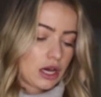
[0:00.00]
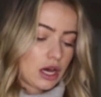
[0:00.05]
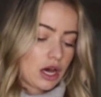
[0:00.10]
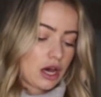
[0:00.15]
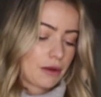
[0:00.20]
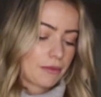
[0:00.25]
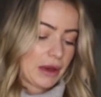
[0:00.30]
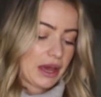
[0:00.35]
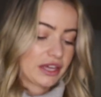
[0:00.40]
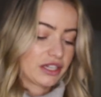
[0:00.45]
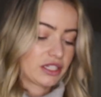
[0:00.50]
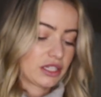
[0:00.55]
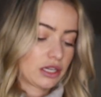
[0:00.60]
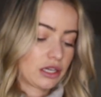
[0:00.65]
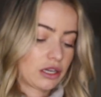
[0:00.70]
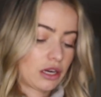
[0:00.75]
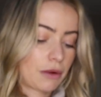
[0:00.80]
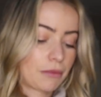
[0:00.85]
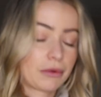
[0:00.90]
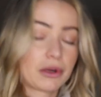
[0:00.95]
Um, I did
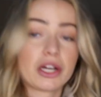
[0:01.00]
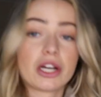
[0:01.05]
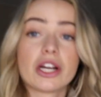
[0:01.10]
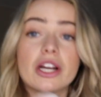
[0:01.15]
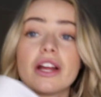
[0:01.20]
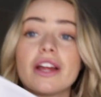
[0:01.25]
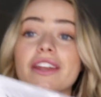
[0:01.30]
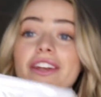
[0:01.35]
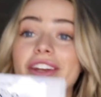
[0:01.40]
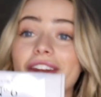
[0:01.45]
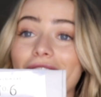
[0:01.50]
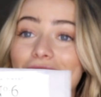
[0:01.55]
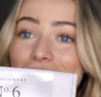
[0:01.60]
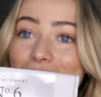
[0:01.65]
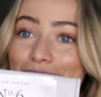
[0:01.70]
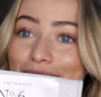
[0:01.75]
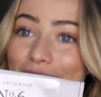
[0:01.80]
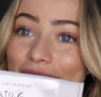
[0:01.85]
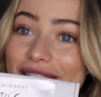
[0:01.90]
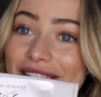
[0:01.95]
a number,
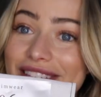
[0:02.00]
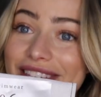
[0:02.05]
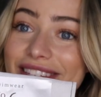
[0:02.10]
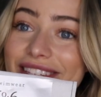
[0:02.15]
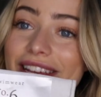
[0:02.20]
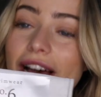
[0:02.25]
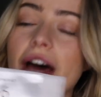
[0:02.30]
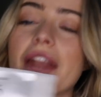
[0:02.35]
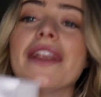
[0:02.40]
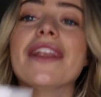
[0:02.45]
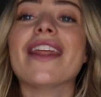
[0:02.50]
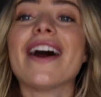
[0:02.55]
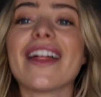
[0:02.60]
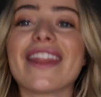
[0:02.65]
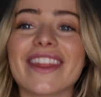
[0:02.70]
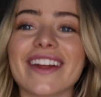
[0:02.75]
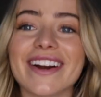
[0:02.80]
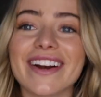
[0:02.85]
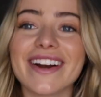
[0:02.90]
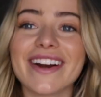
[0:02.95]
numbers,
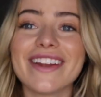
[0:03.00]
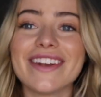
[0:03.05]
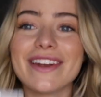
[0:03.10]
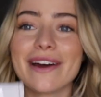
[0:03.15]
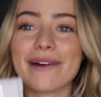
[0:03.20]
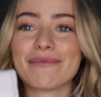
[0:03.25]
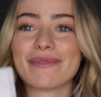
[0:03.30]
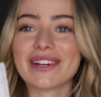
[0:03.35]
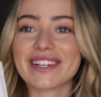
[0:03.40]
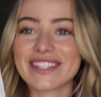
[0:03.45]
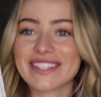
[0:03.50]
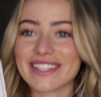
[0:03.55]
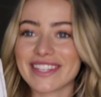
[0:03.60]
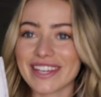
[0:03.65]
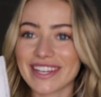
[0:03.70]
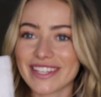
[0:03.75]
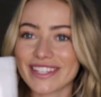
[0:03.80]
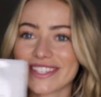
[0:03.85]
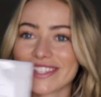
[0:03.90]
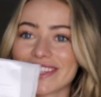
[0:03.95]
another number
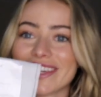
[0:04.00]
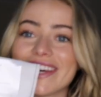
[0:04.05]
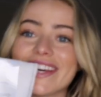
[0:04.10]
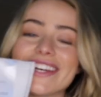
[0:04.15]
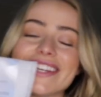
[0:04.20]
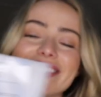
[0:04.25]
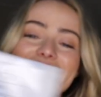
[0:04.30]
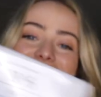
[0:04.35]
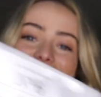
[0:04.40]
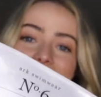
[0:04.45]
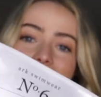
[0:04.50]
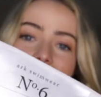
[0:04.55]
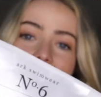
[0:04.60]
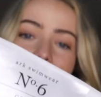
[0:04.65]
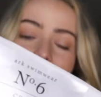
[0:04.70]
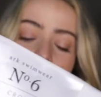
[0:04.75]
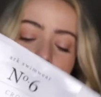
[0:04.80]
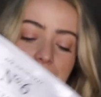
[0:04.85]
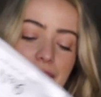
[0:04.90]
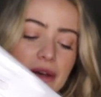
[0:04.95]
six
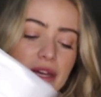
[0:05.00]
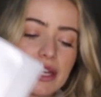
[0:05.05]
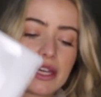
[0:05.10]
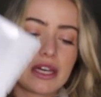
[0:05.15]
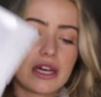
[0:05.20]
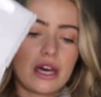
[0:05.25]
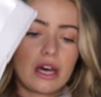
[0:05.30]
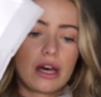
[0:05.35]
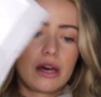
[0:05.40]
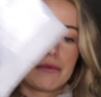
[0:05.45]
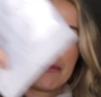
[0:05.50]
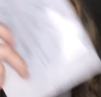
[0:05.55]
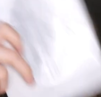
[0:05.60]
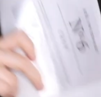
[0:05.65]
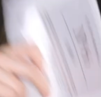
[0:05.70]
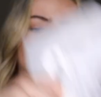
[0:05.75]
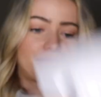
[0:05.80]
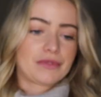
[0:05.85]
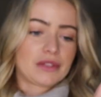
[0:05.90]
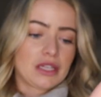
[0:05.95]
top, um,